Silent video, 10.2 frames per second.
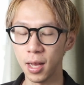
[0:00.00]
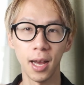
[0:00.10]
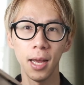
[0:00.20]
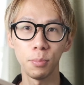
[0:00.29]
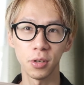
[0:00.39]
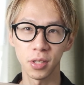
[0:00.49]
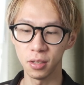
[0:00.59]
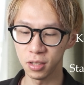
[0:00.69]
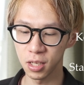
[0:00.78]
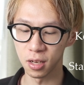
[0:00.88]
I
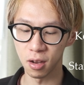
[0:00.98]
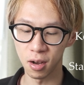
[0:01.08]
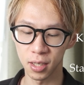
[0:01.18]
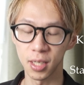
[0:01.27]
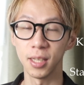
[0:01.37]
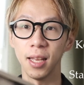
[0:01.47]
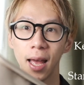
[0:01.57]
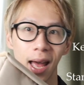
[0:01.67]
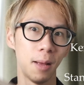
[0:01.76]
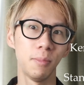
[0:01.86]
personally got the
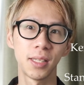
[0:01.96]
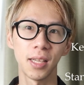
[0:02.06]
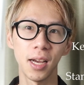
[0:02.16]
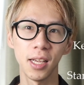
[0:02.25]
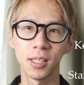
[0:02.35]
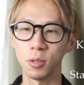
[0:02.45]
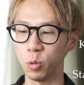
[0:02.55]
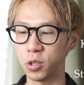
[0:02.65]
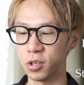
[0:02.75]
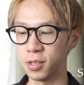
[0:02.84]
M size,
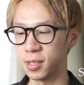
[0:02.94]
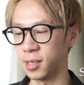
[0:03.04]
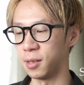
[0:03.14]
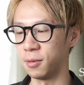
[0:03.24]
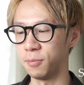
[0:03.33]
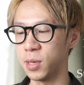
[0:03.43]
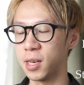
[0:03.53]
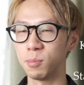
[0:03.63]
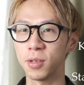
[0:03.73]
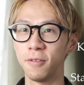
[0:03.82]
which is the
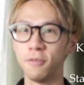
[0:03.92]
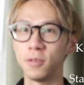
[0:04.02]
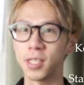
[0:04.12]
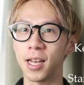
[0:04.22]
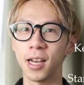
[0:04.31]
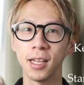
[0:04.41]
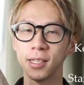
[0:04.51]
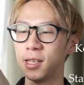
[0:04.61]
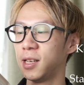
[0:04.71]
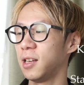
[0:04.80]
medium size
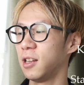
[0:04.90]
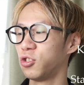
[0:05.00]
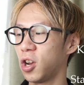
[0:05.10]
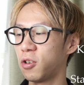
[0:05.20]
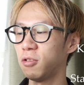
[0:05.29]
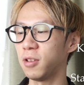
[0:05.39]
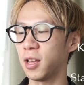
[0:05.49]
in general.